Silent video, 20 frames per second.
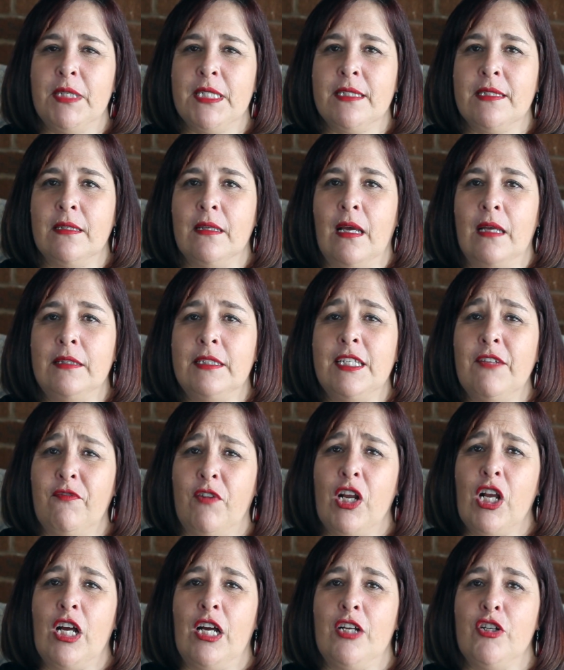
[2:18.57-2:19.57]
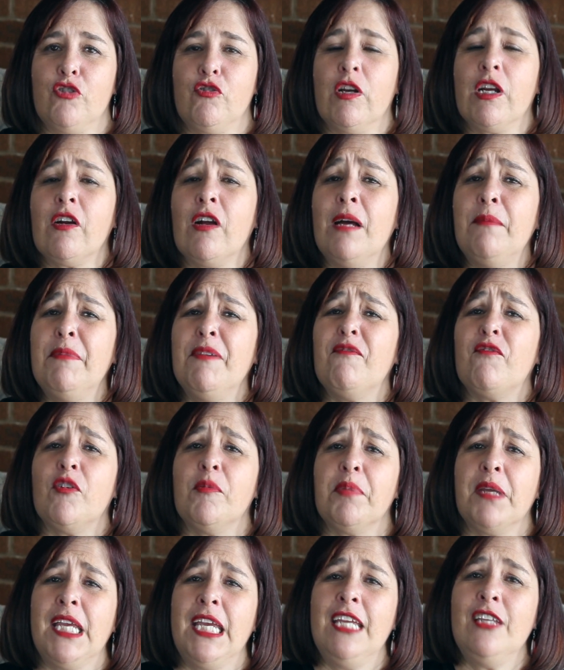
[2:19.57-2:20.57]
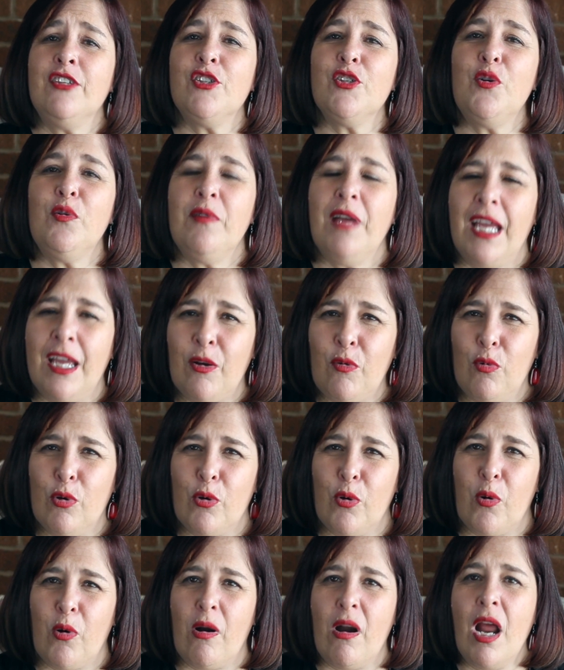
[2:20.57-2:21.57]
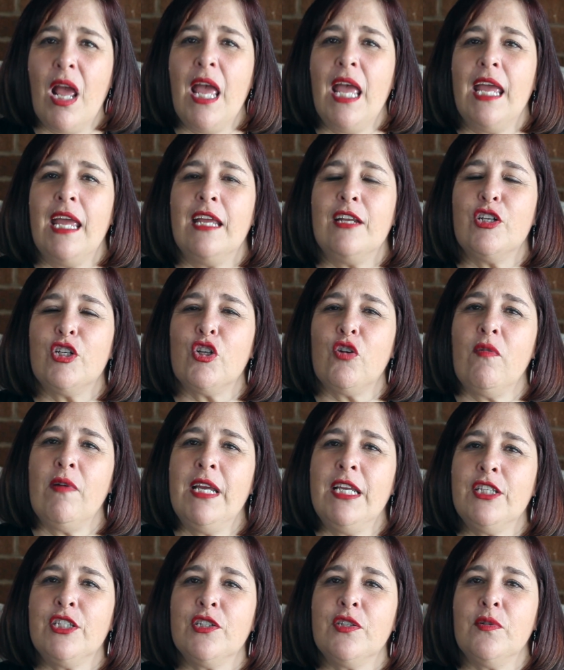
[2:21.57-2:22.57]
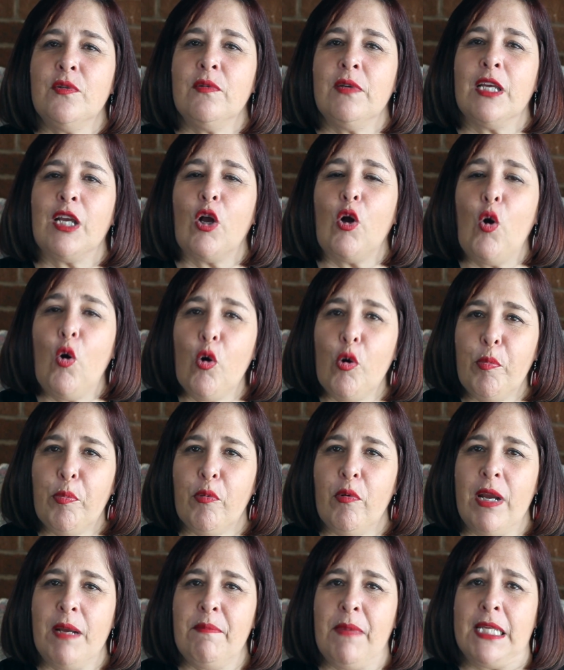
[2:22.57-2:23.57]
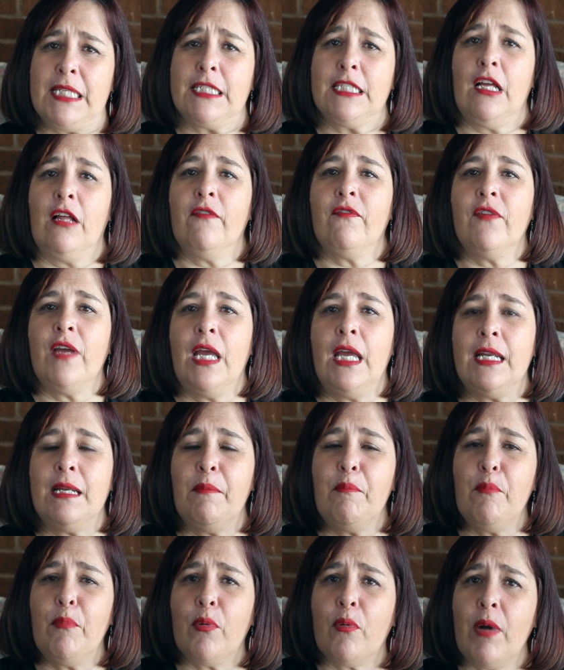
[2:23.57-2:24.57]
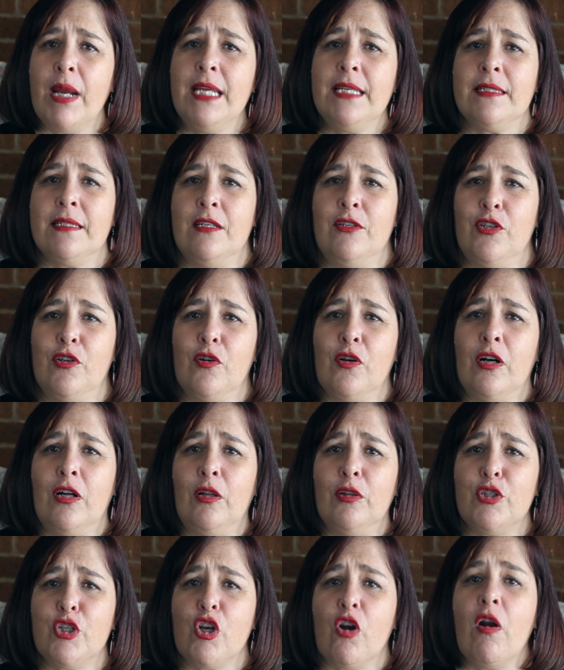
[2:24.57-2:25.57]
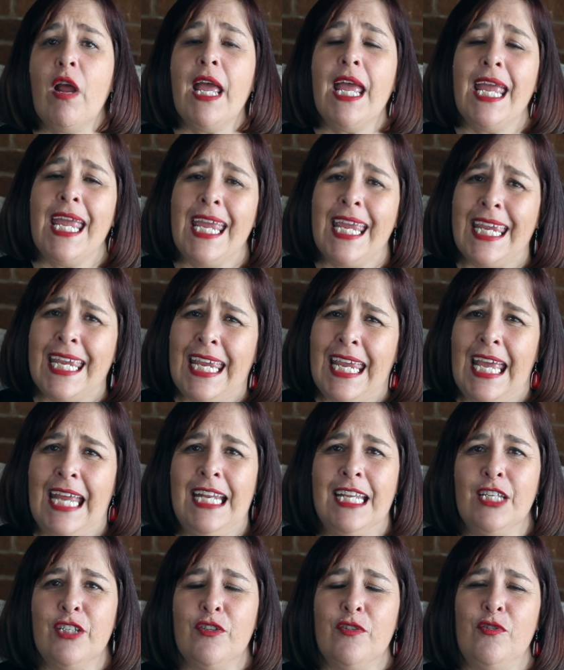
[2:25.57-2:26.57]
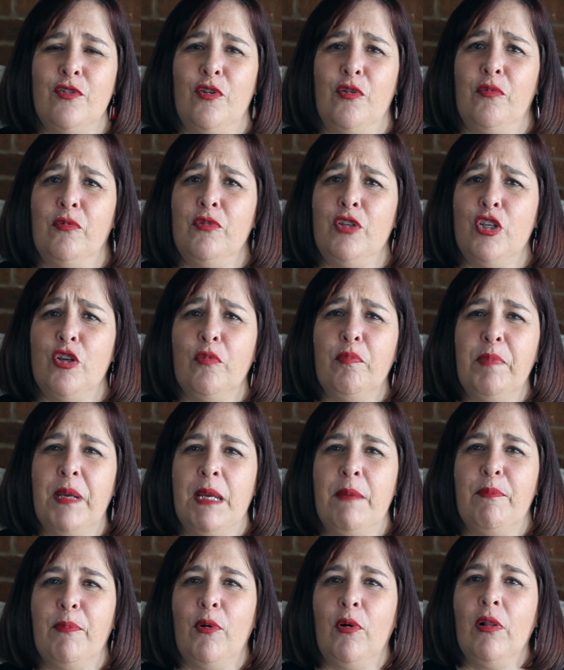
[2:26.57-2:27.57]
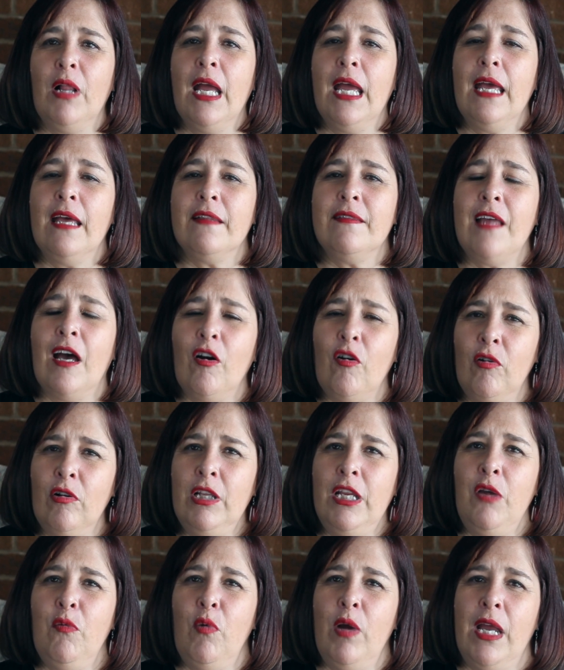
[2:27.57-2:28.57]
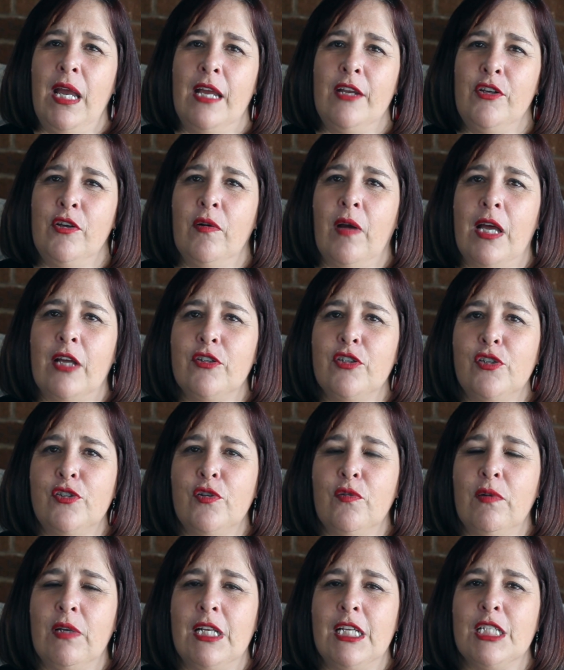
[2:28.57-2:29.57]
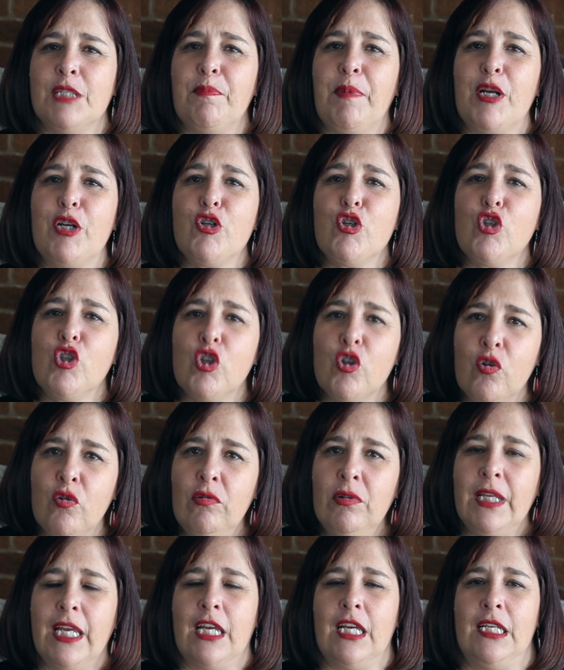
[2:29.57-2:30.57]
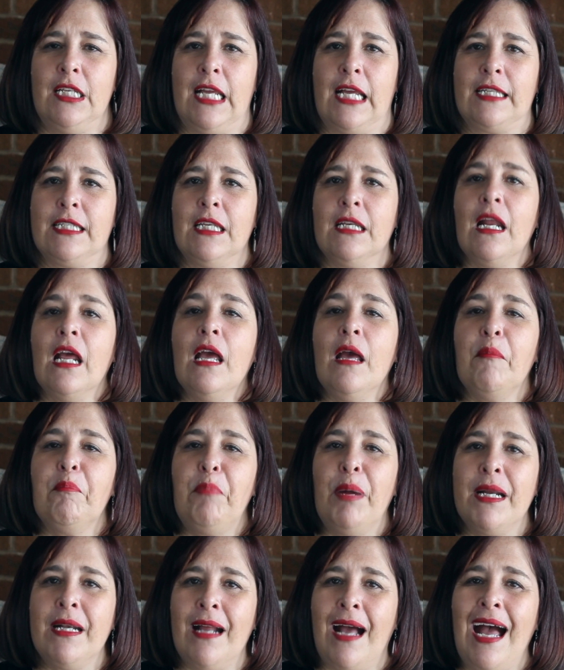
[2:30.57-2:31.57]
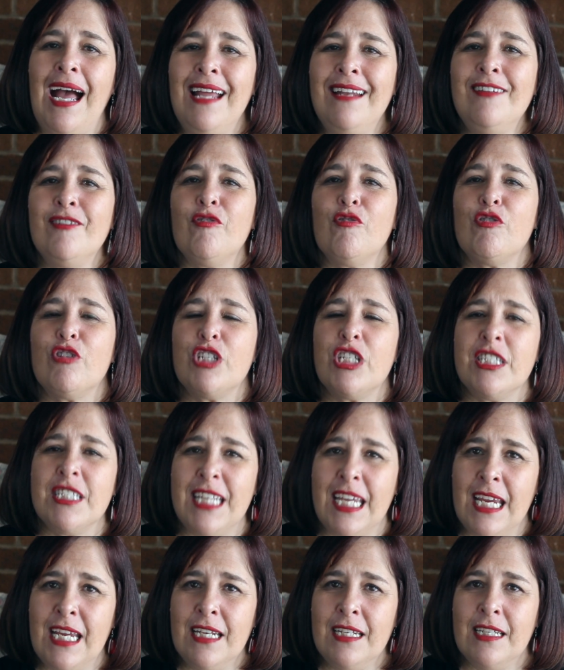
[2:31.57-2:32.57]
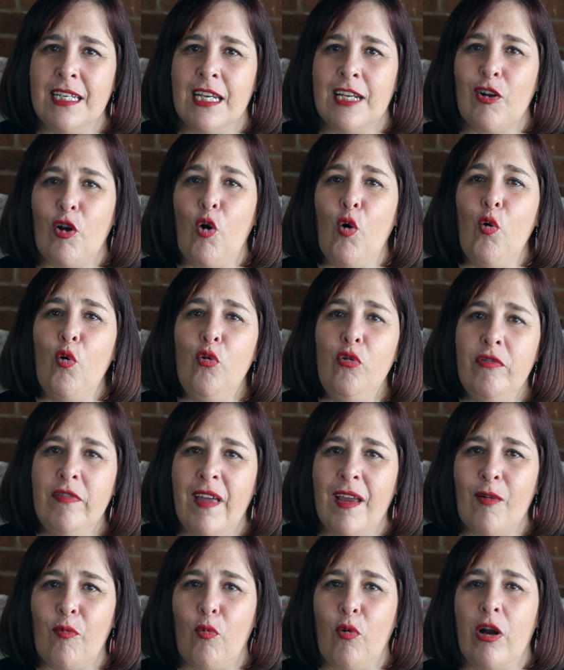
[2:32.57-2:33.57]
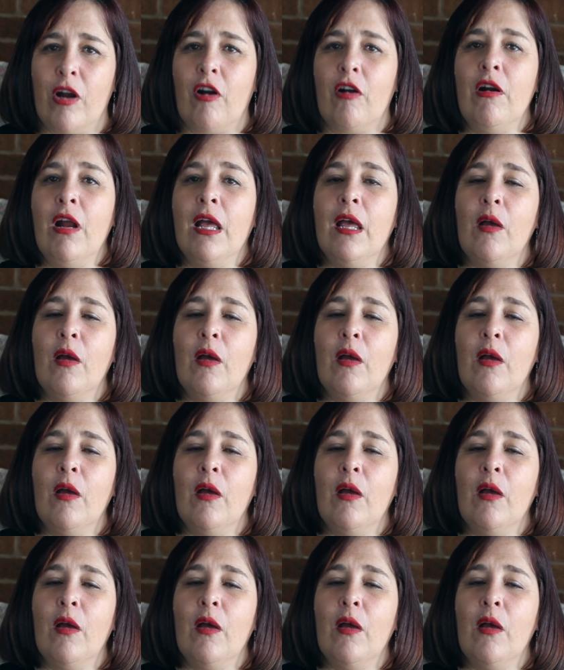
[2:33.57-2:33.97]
a different country, coming from Quito, Ecuador, and trying to incorporate myself and embrace a new culture and getting to know new people. The only way I knew how to do it is by truly connecting, but understanding who they were,